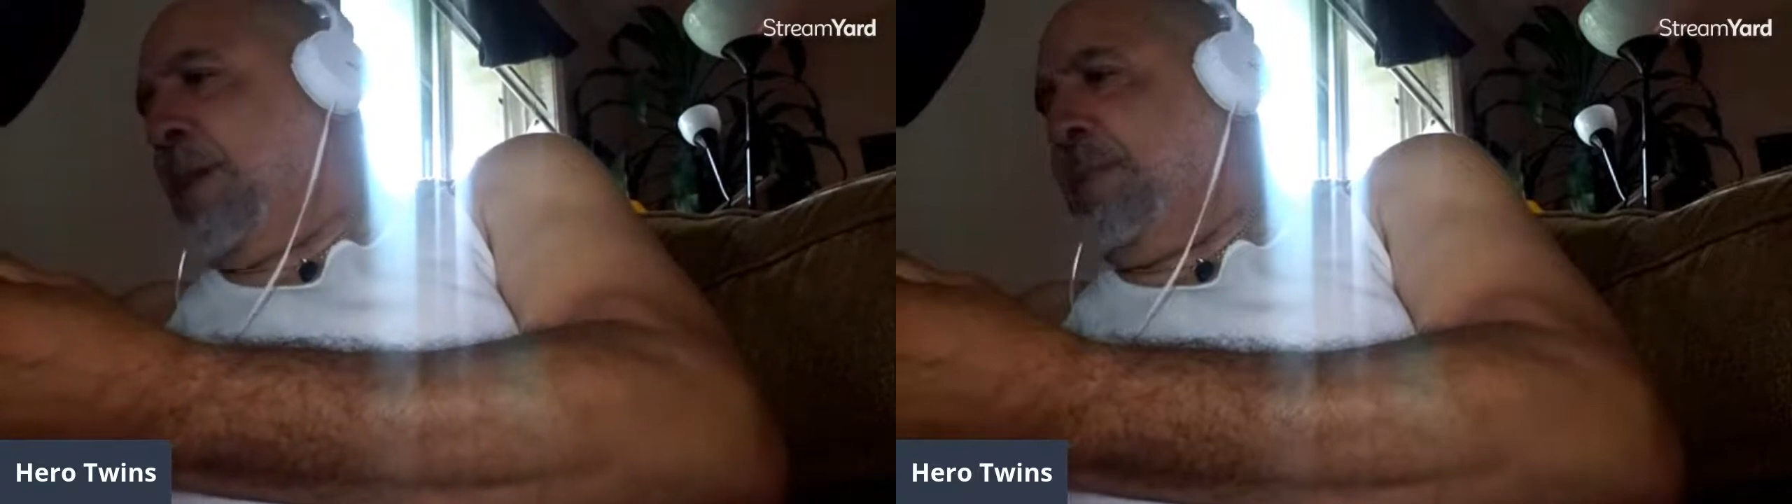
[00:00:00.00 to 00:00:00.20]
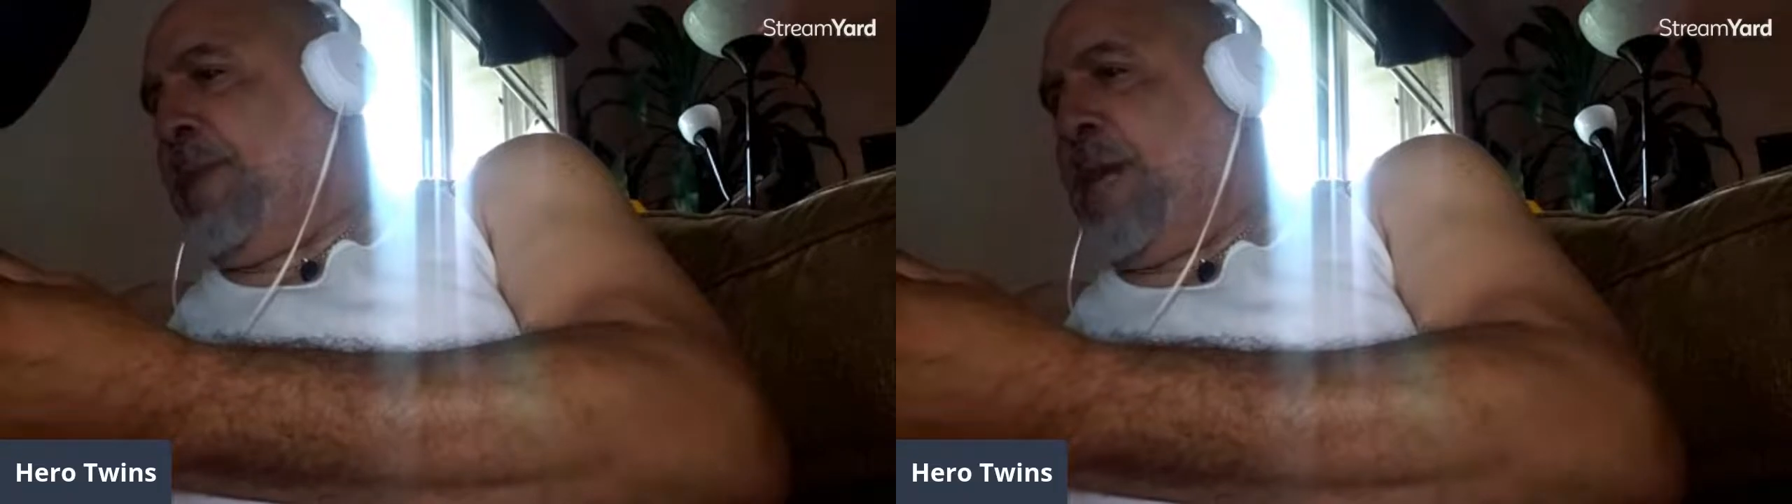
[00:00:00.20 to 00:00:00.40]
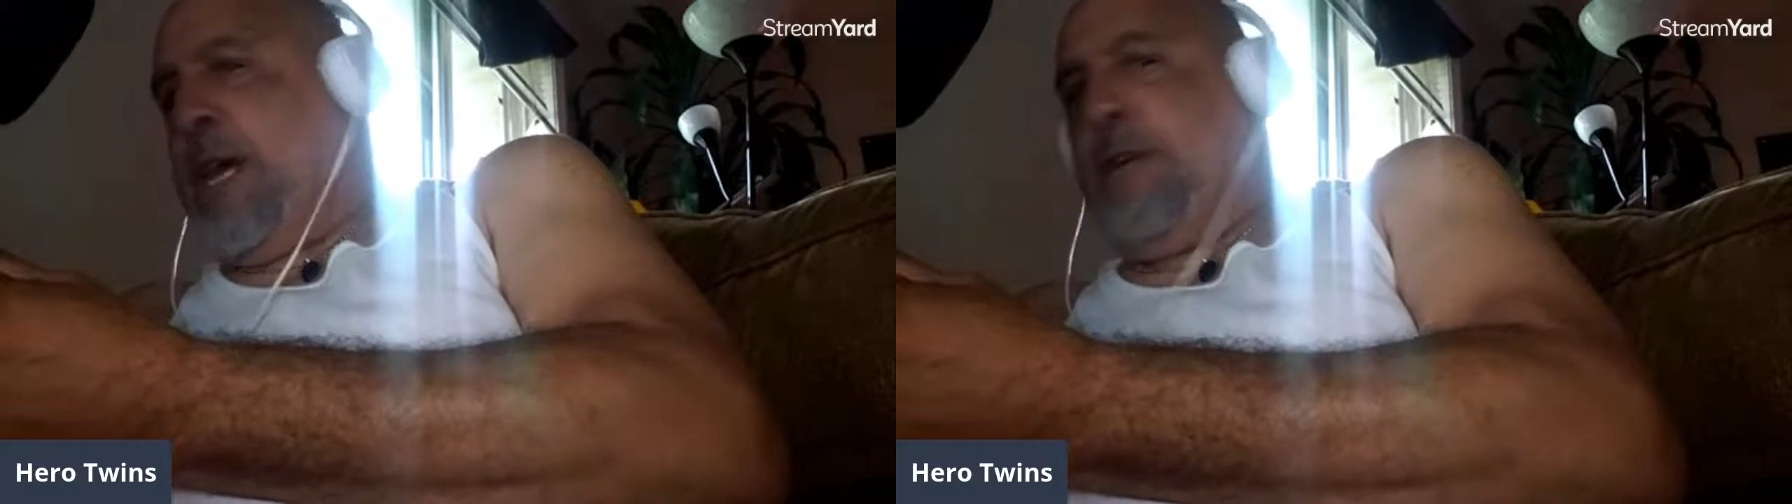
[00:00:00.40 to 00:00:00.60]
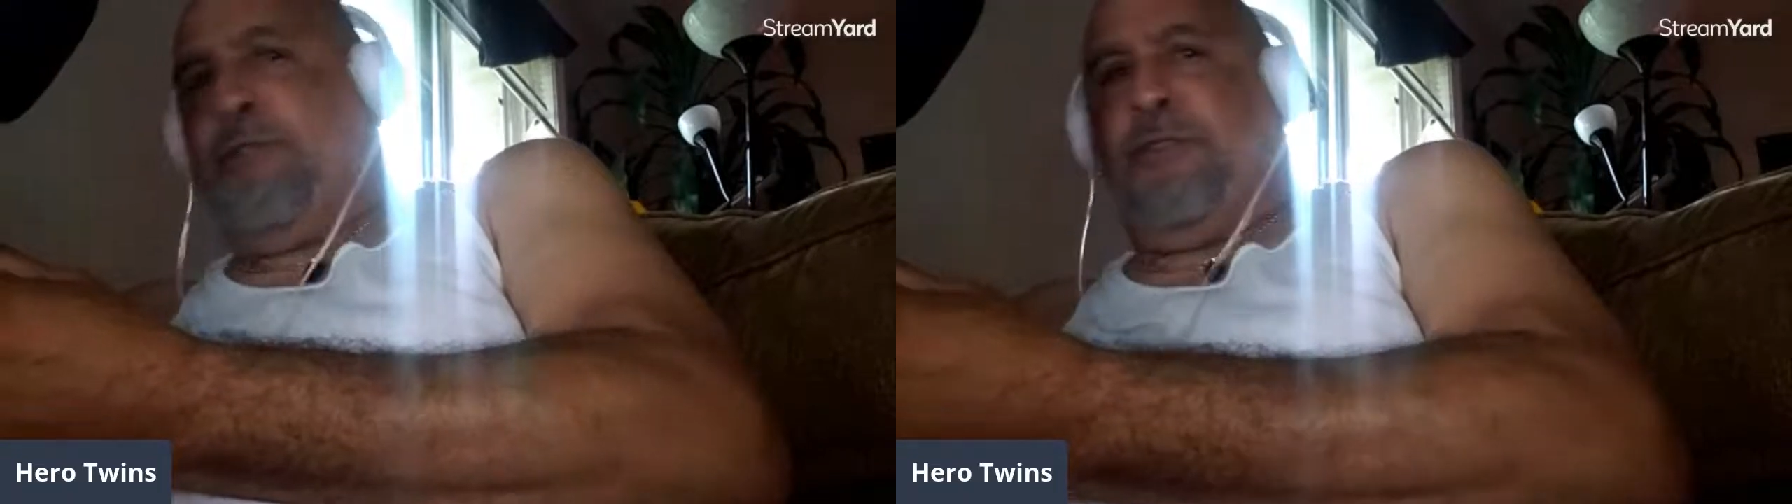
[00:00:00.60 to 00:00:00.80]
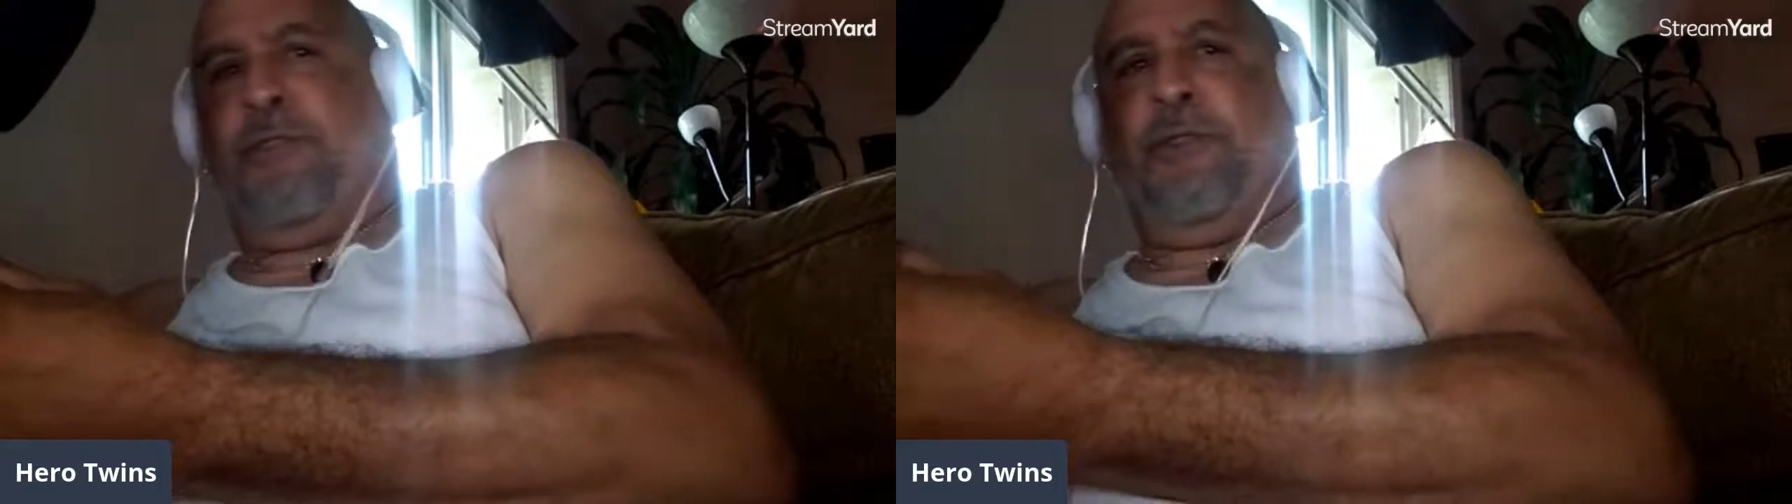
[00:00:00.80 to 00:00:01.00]
So I'm not
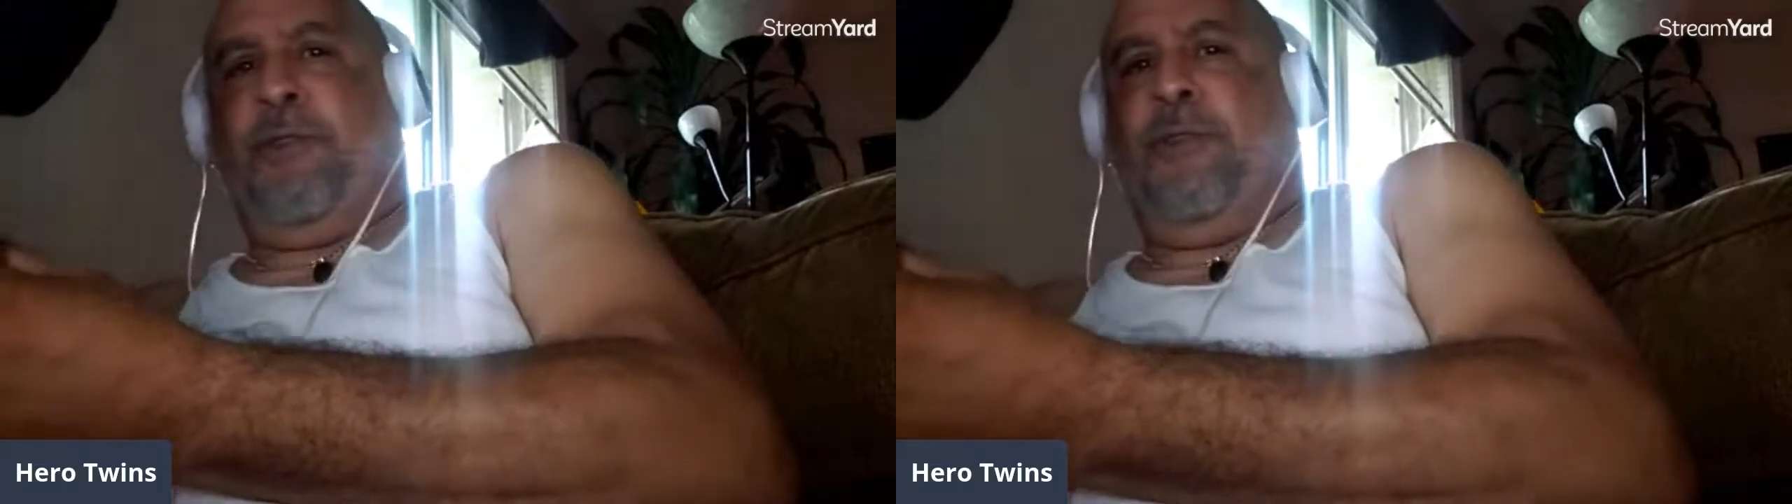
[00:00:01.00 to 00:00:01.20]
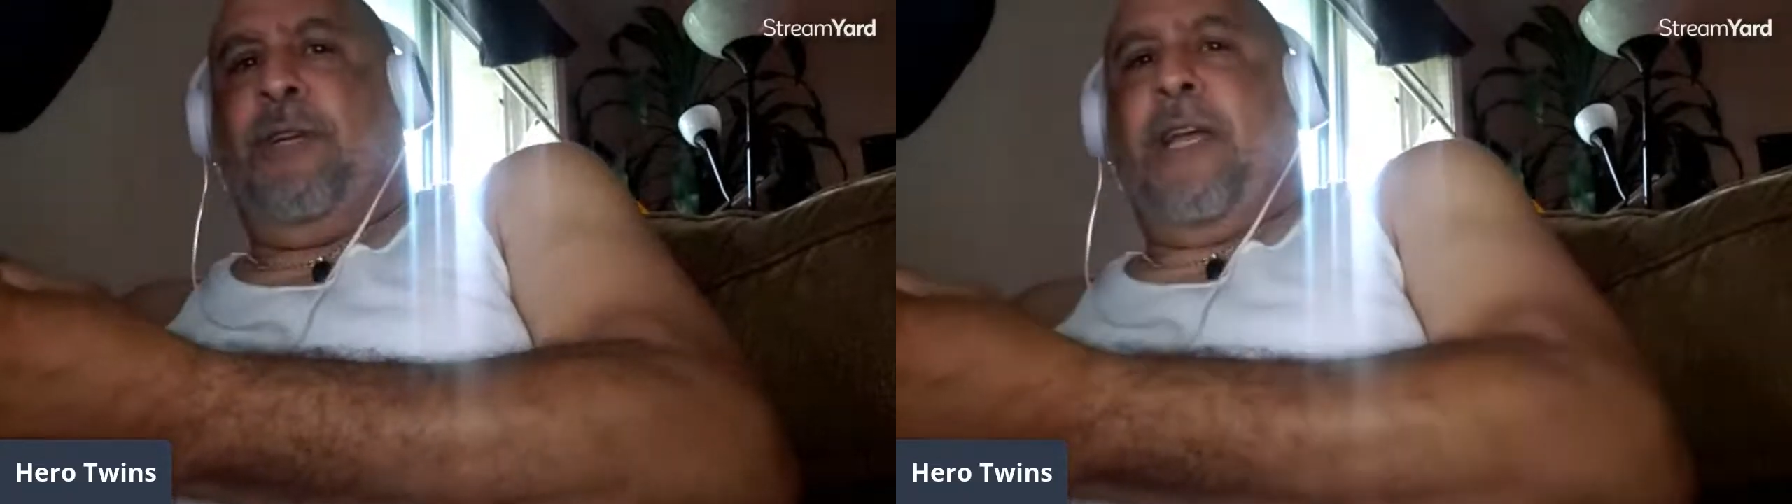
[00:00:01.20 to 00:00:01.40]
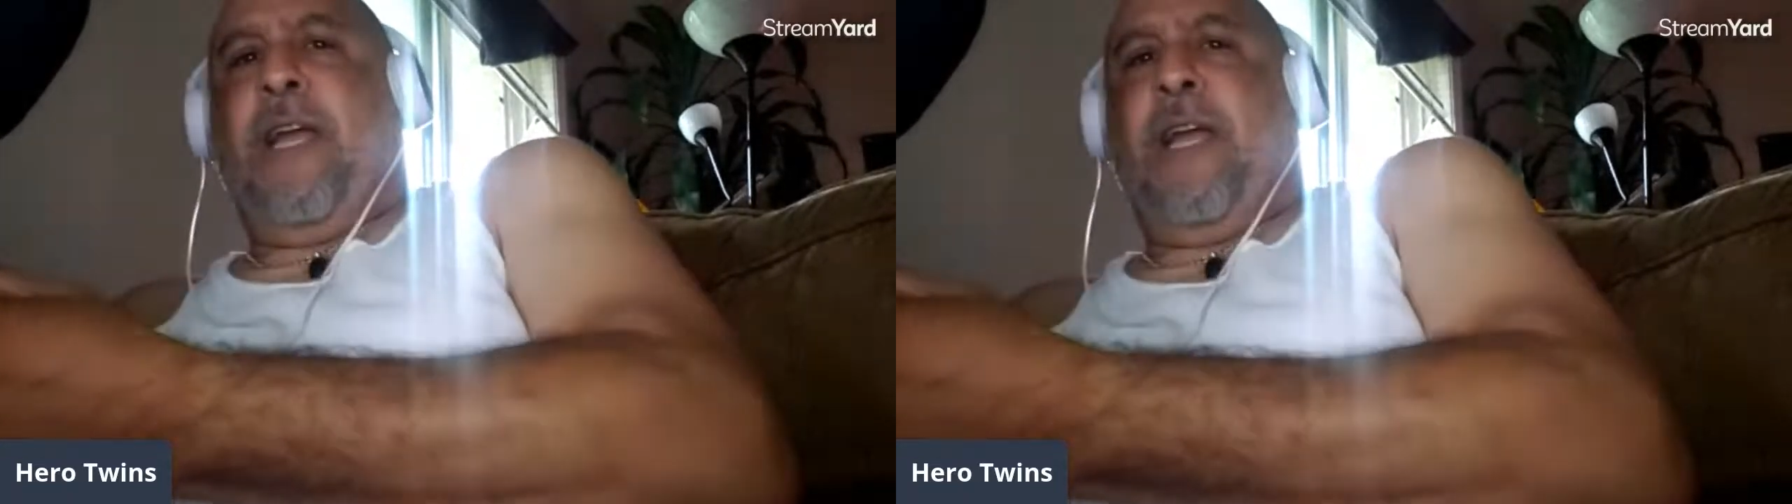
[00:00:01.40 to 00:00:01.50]
sure